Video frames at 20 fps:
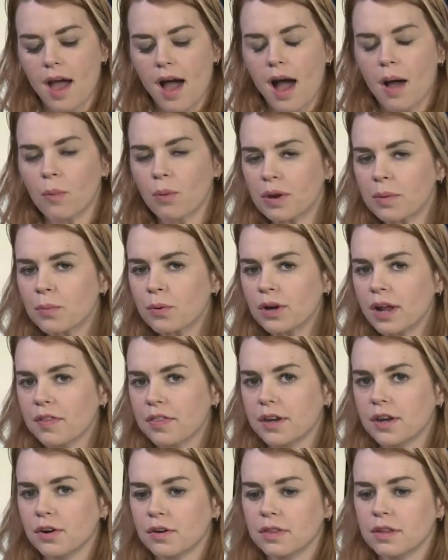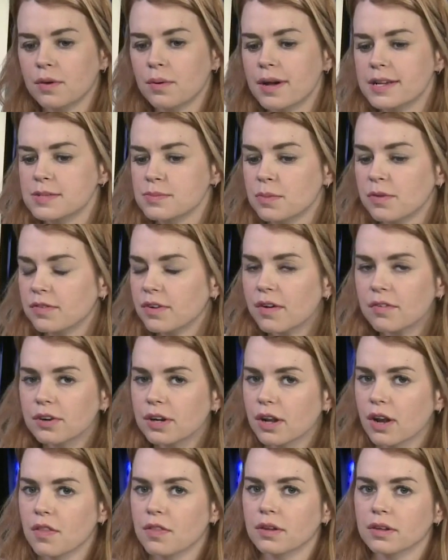I want to point out that here in the U.S., and we've
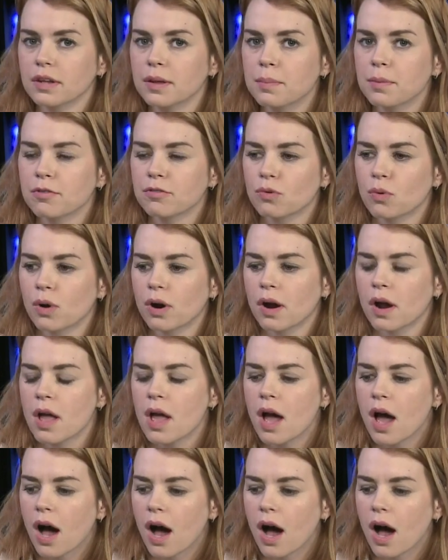covered it on the lip before,